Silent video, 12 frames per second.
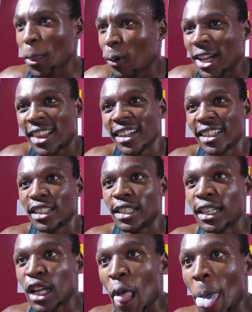I think
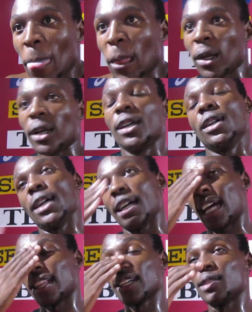
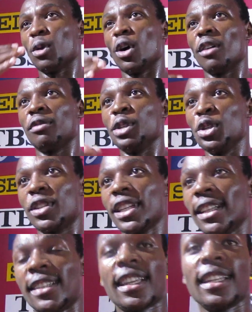it's more of when you see
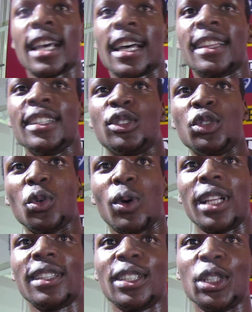the senior athletes do
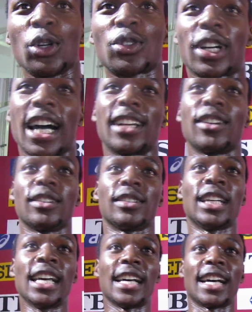well, you also kind of
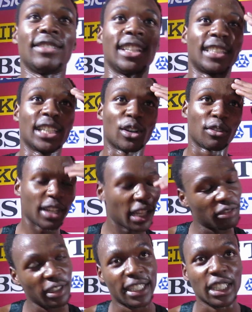have that thing of
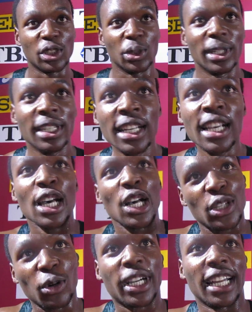if you can do it,
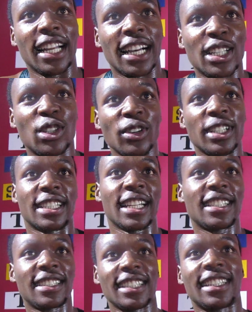so can I. So it's
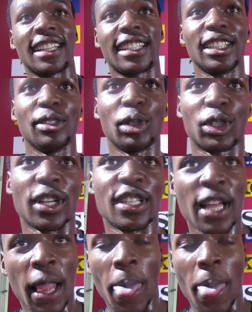just that thing because